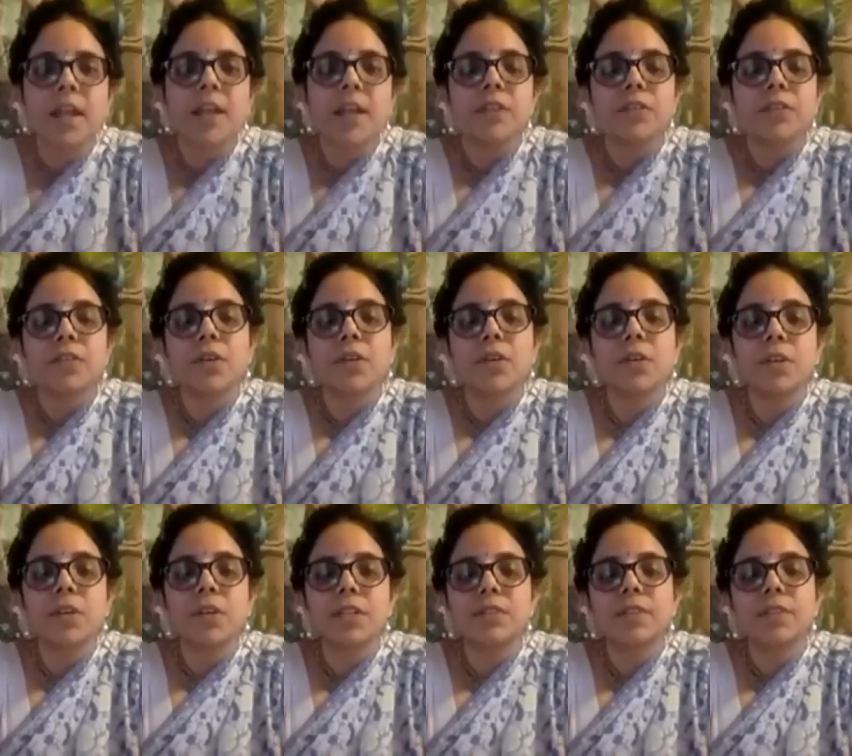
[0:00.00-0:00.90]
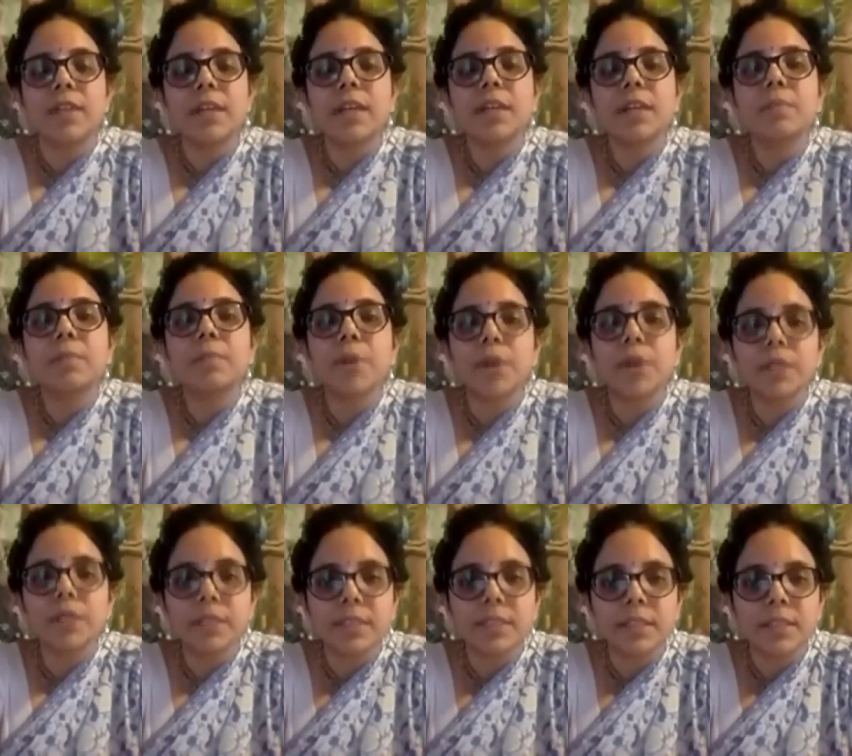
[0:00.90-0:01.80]
So it's very
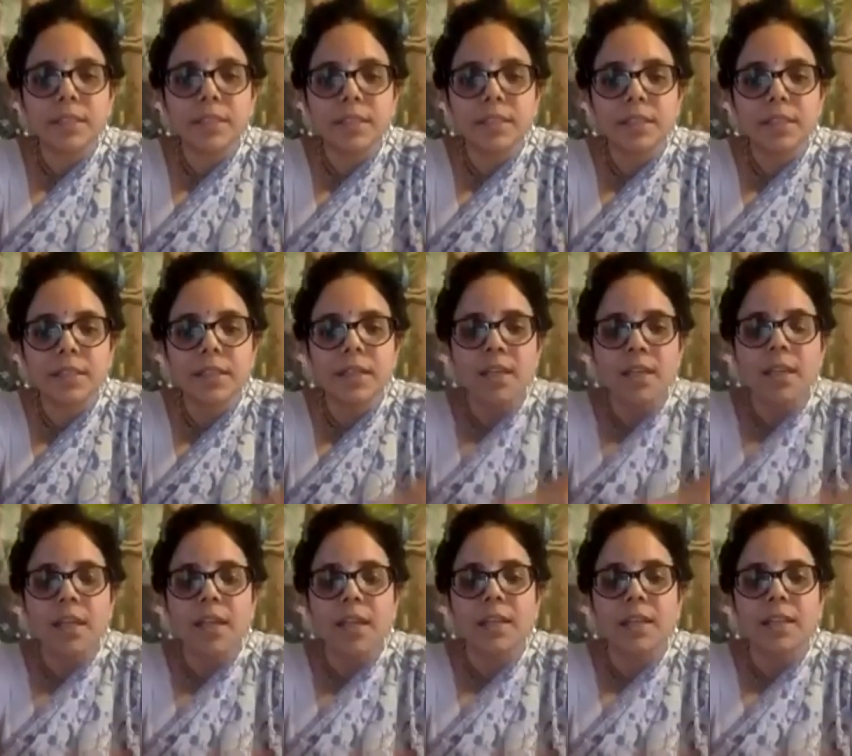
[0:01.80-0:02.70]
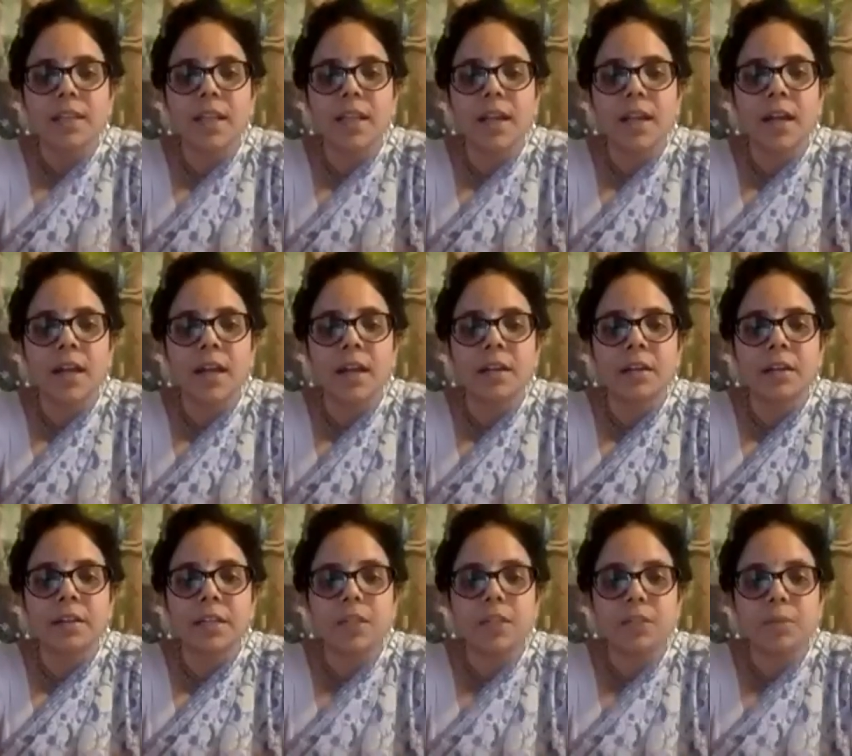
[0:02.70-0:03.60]
important.
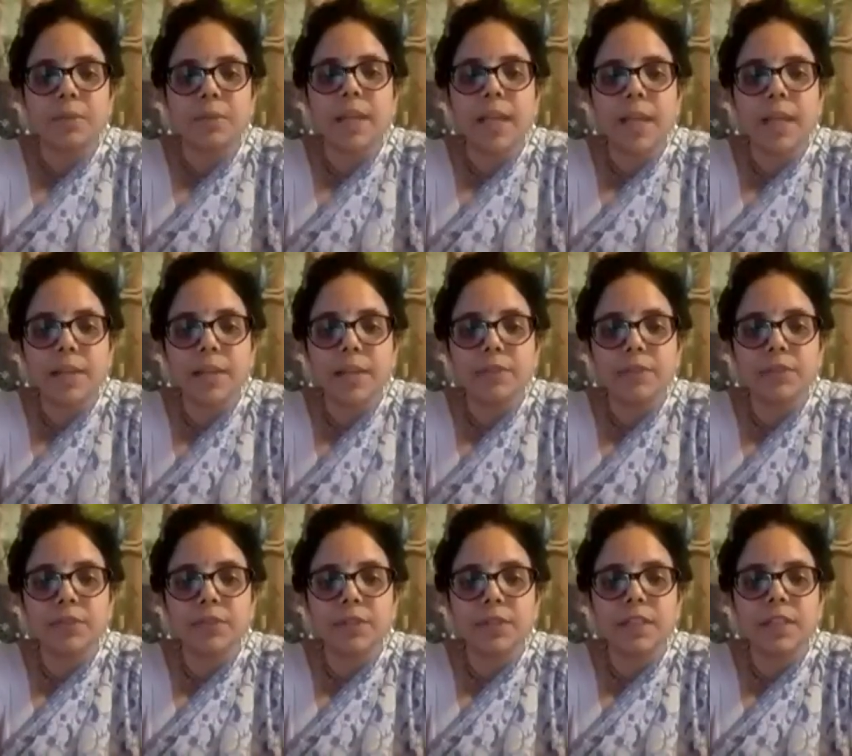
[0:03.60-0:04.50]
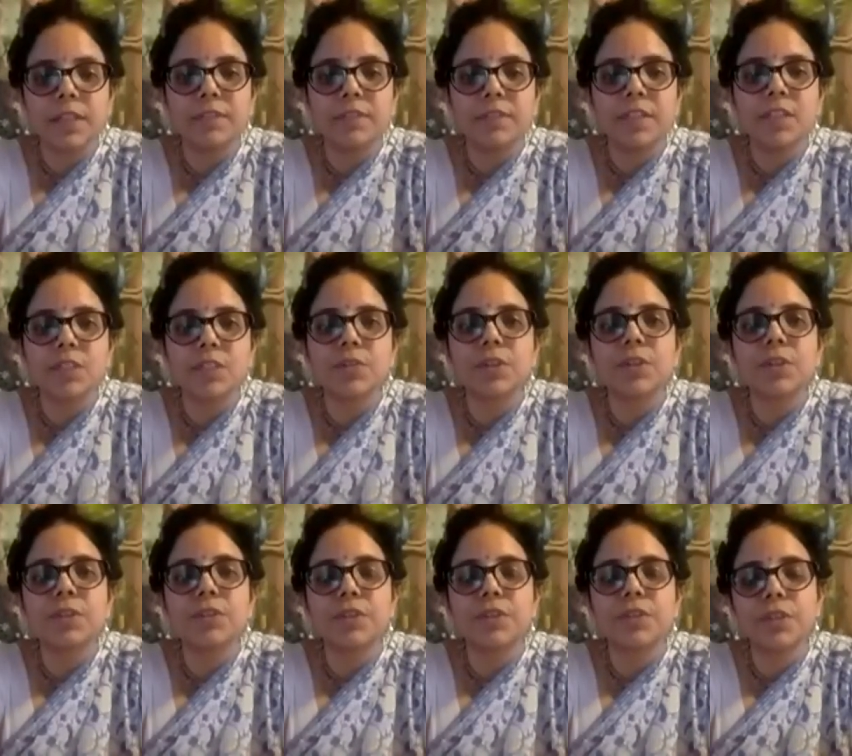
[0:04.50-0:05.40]
It would be helpful if each one
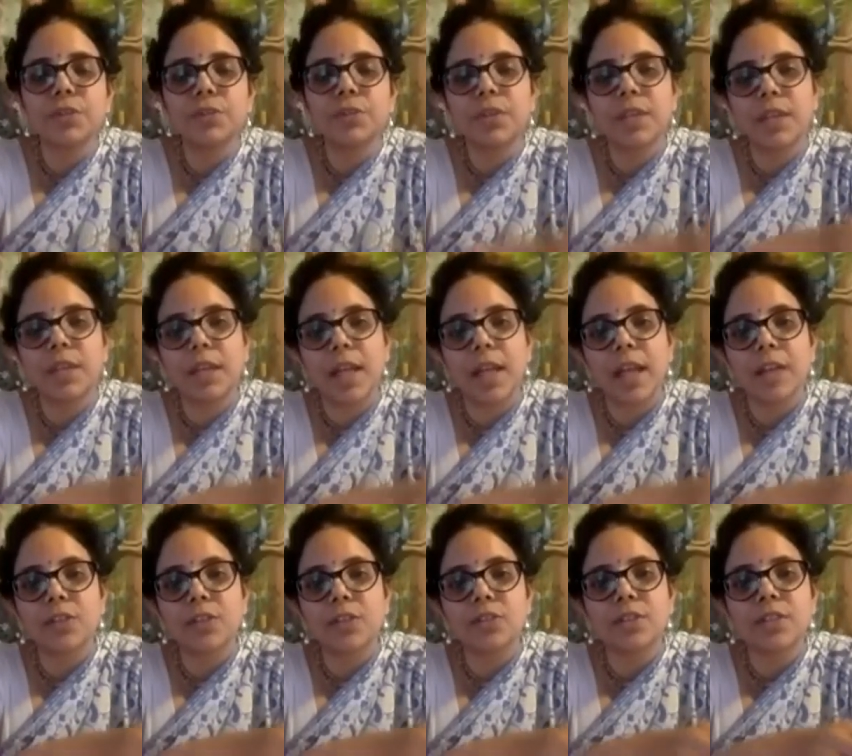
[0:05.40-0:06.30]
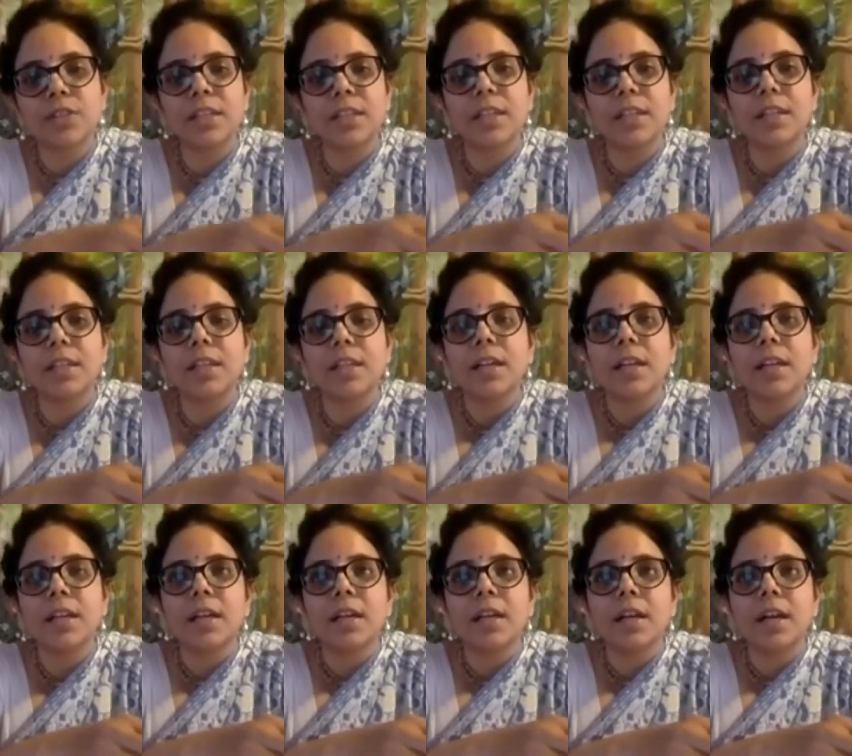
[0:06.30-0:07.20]
of you can actually
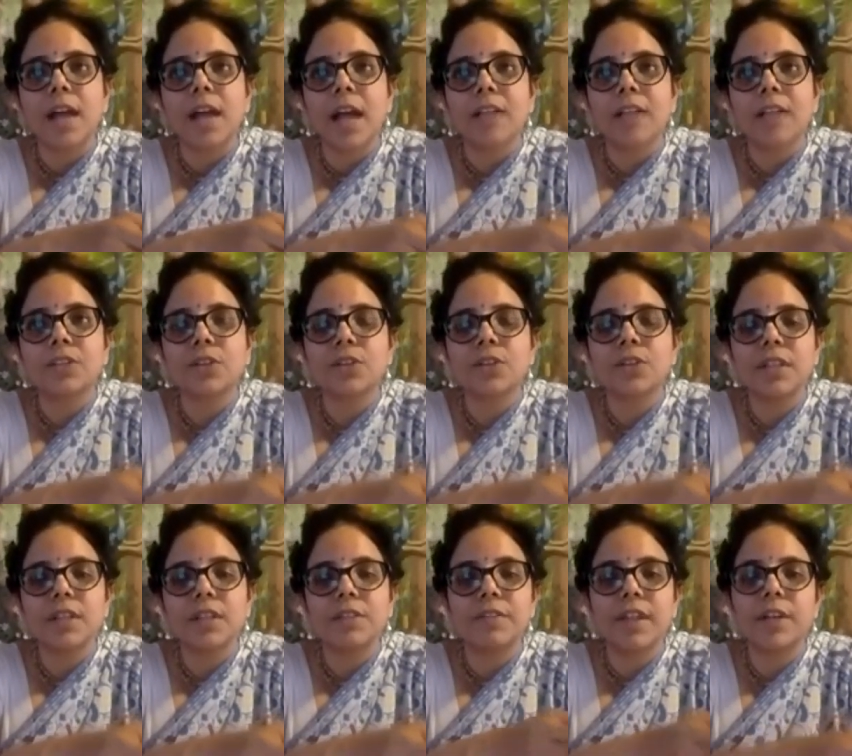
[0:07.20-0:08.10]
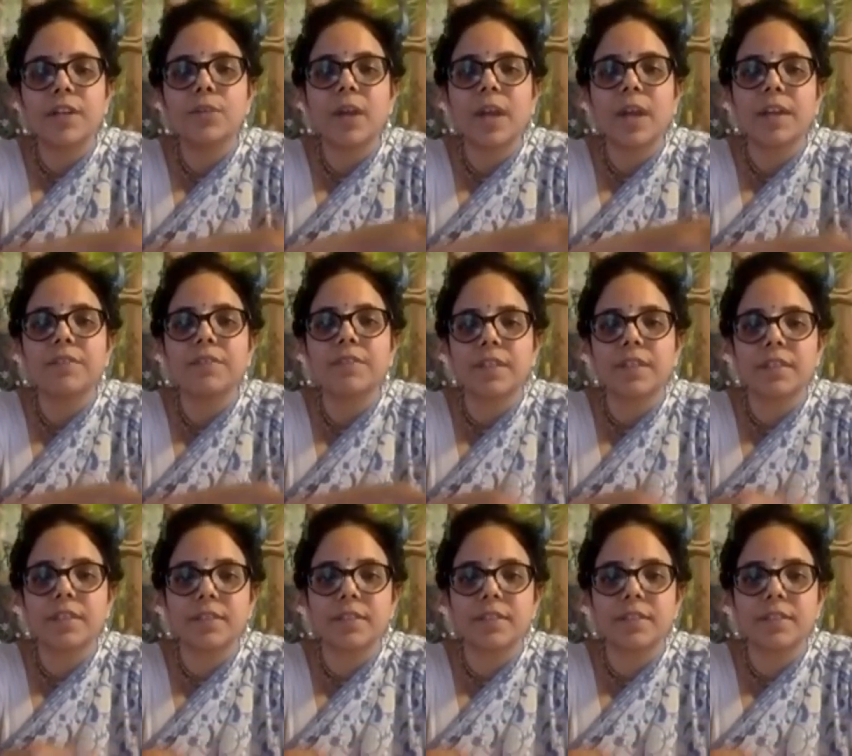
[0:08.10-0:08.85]
ask yourself, where do I fit?